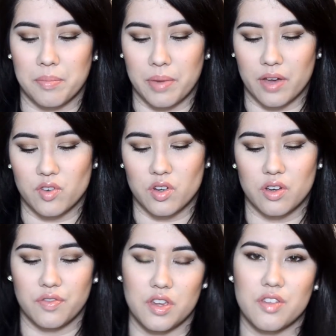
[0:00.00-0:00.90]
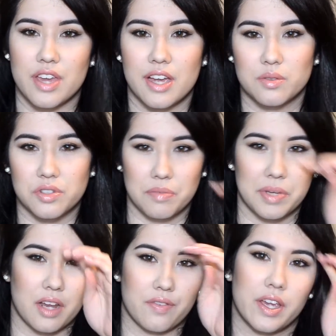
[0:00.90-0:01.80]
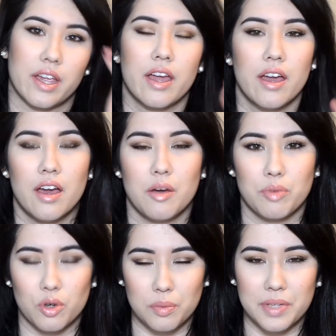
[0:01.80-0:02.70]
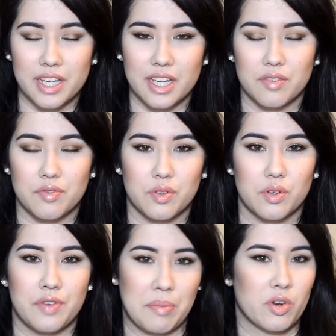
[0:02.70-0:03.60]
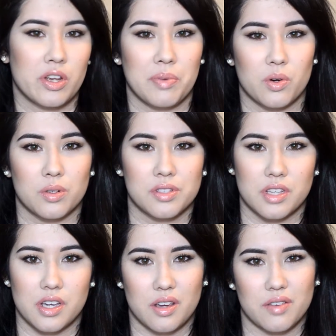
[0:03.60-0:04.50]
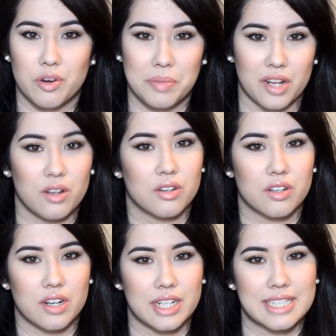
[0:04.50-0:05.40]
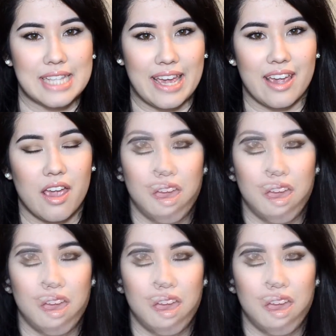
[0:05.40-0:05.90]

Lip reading: but I've got a few things which I've been loving probably for February, but also for a bit longer, I'd say.